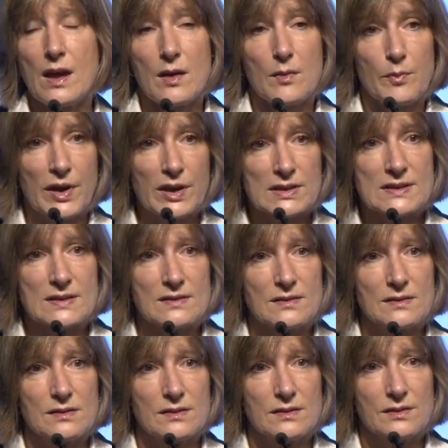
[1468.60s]
But
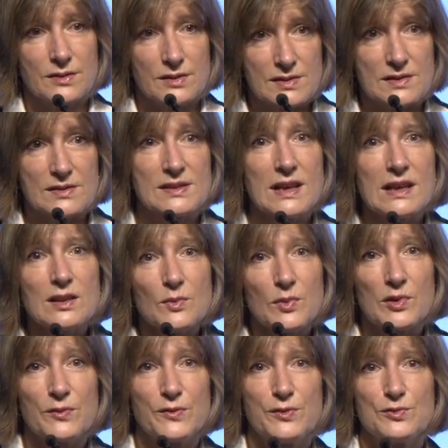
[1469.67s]
the sustainable
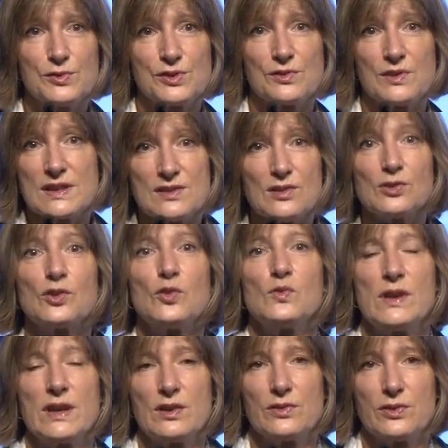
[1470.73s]
future is not
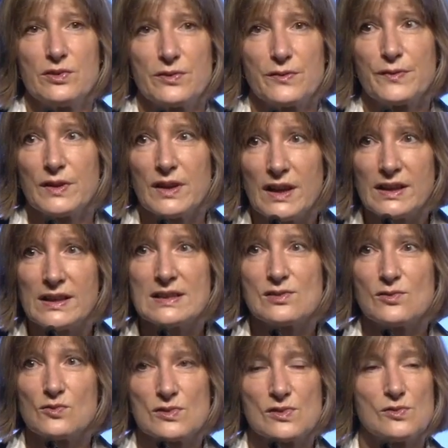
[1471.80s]
only on Earth, it is
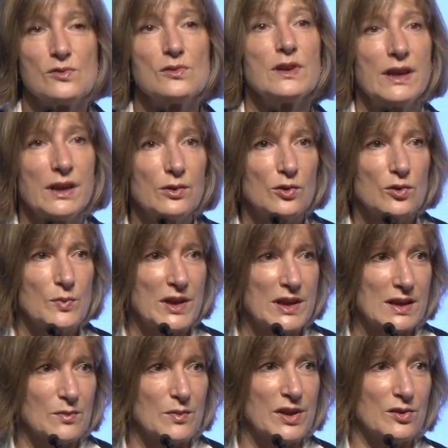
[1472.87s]
also in orbit
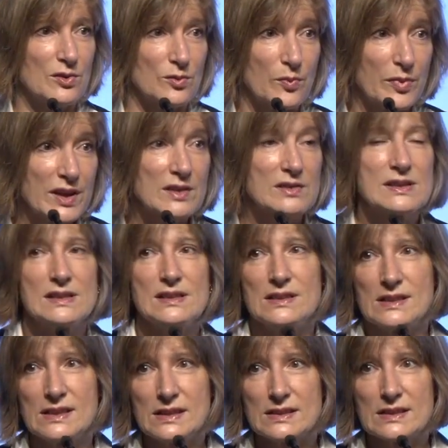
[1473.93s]
and beyond, because
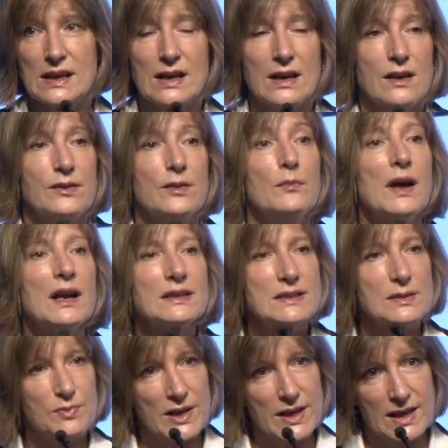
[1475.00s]
indeed the
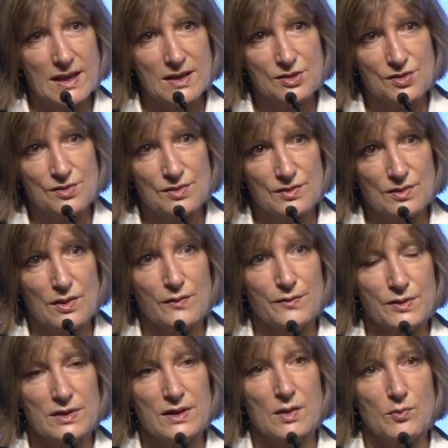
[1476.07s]
multiplication of the
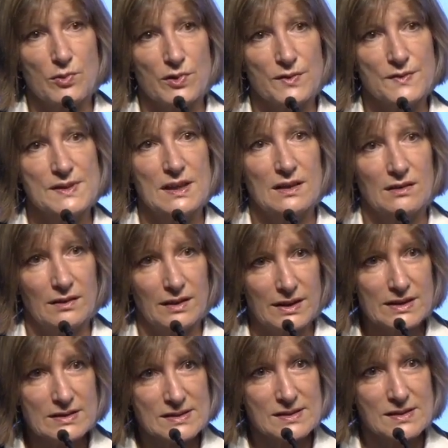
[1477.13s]
number of
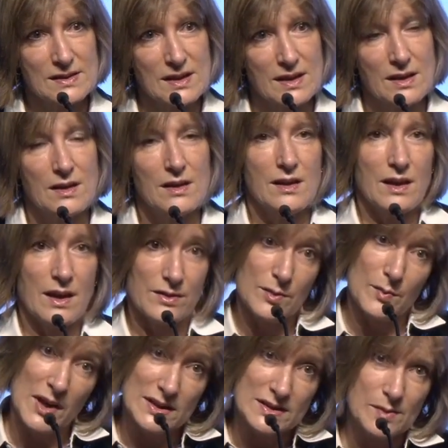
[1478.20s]
satellites and the
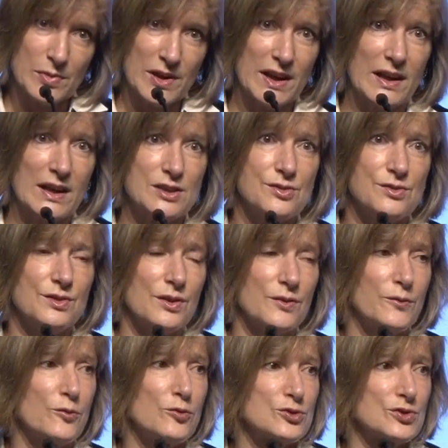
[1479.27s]
multiplication,
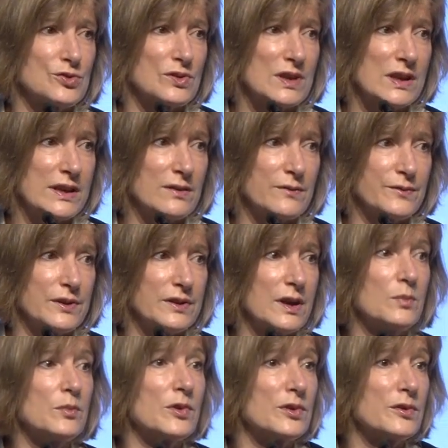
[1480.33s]
unfortunately, of the
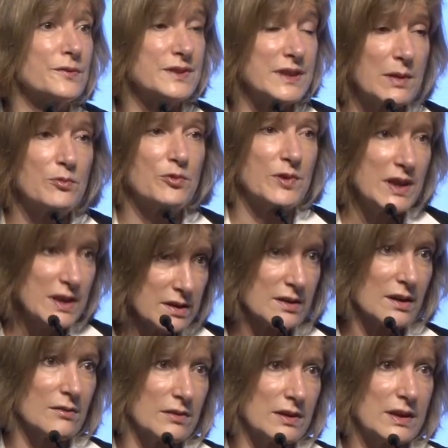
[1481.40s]
number of debris
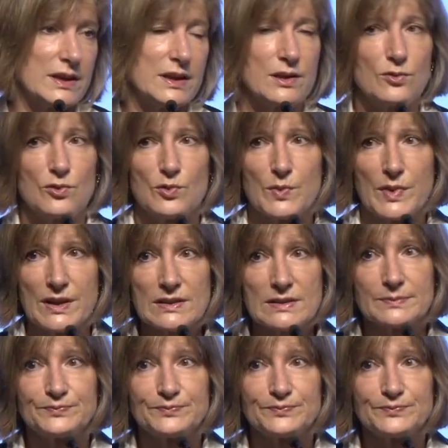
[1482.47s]
currently in orbit